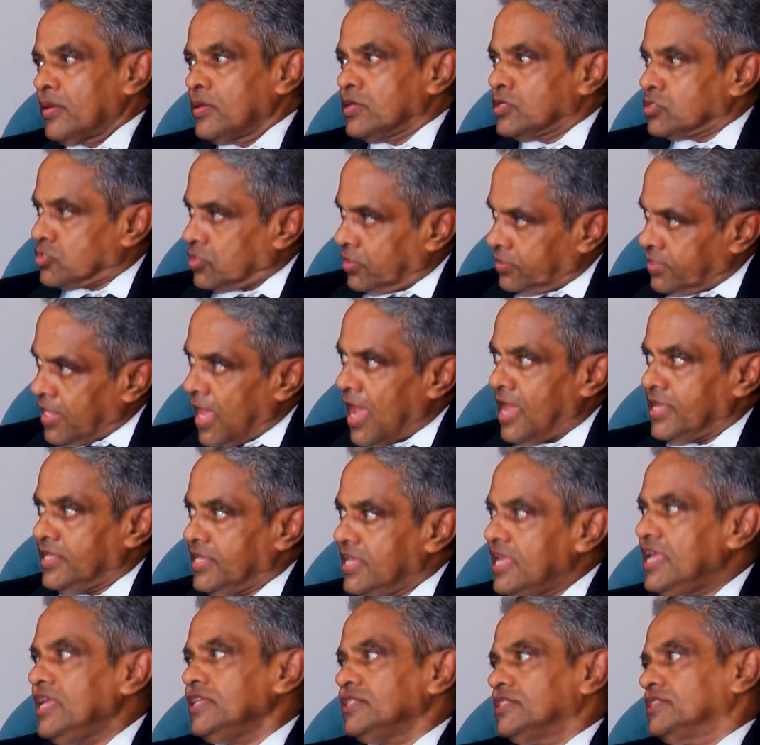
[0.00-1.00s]
So there
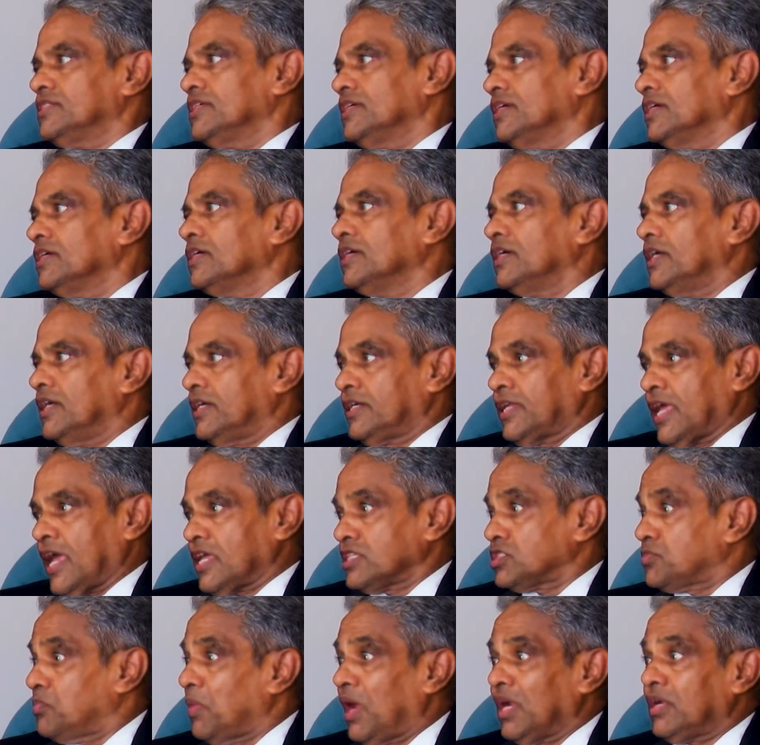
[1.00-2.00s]
is a
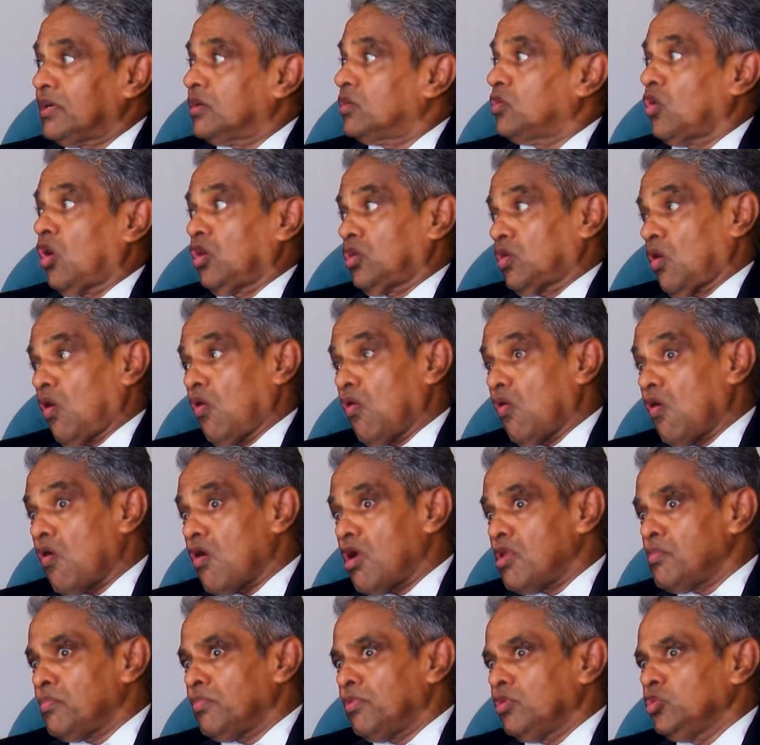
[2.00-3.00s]
tax, but not
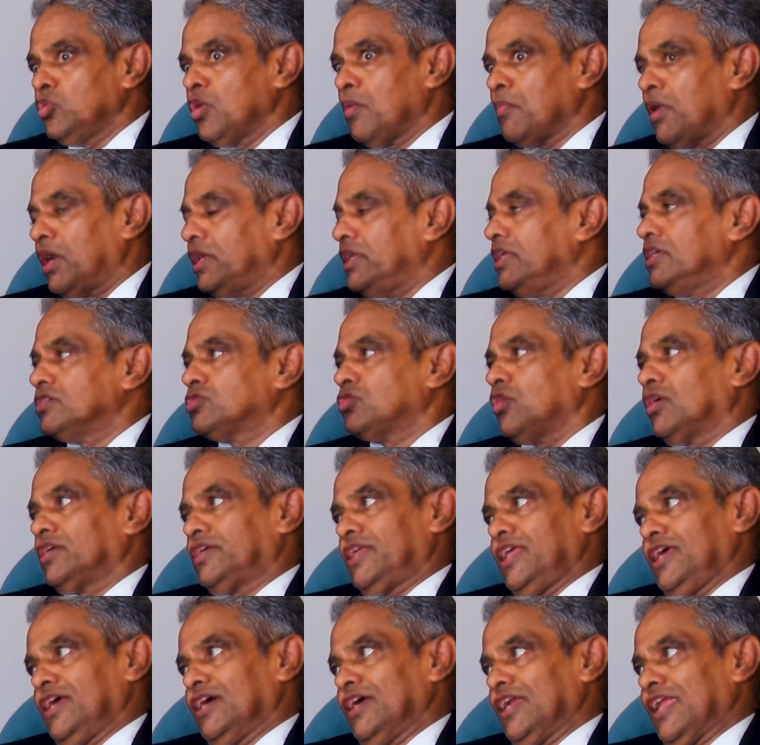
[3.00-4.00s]
all your money is not
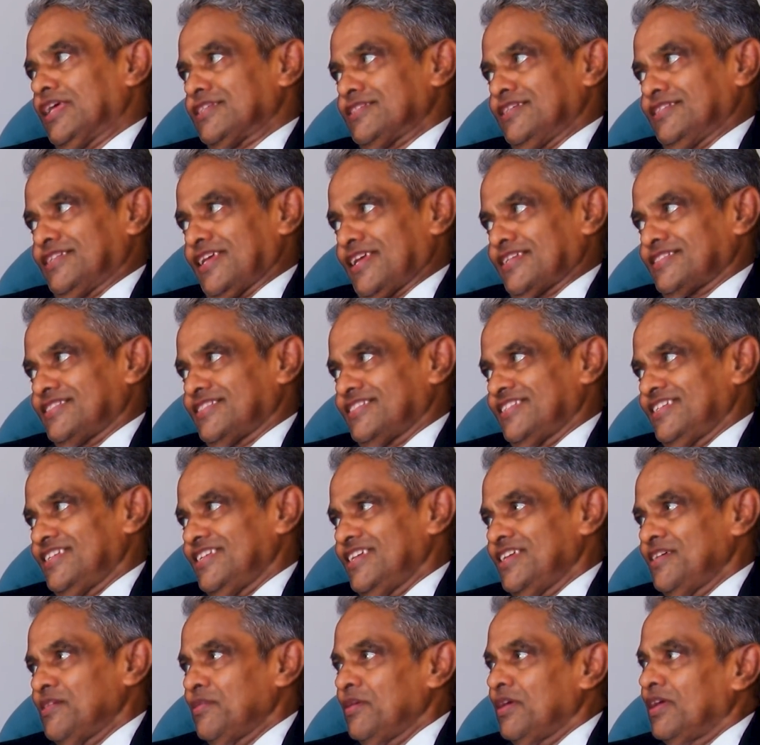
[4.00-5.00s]
taken as a
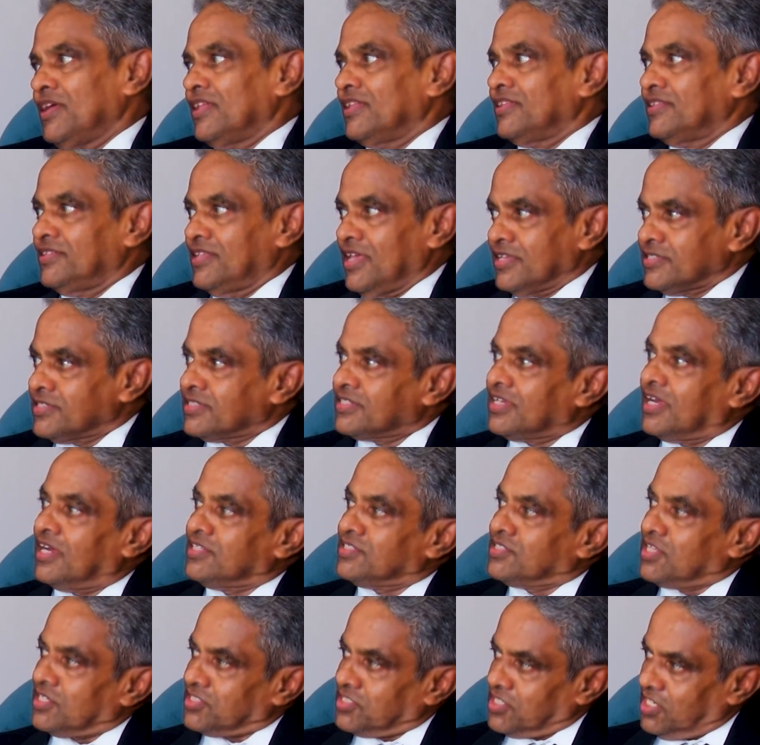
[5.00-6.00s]
tax. That
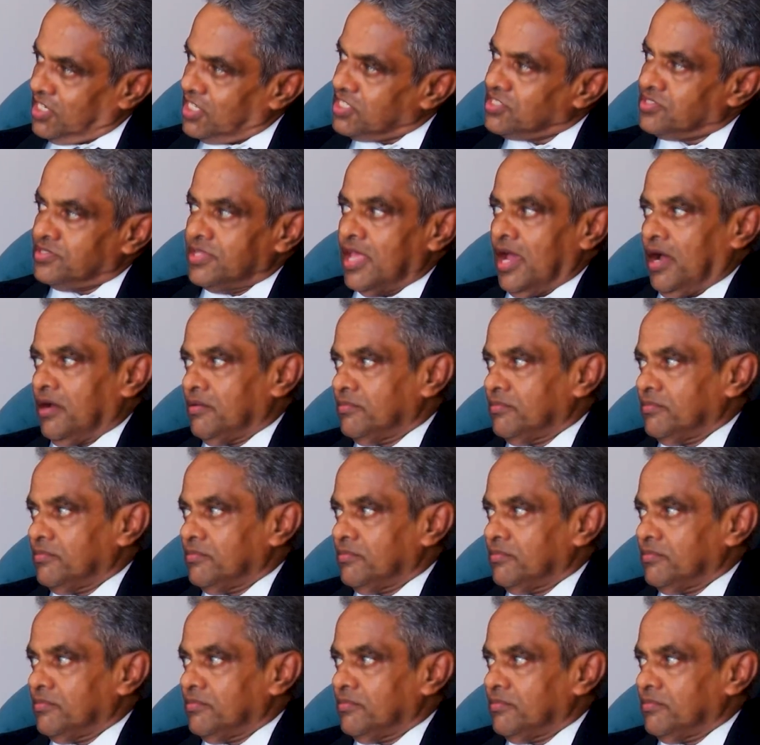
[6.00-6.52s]
concession is there.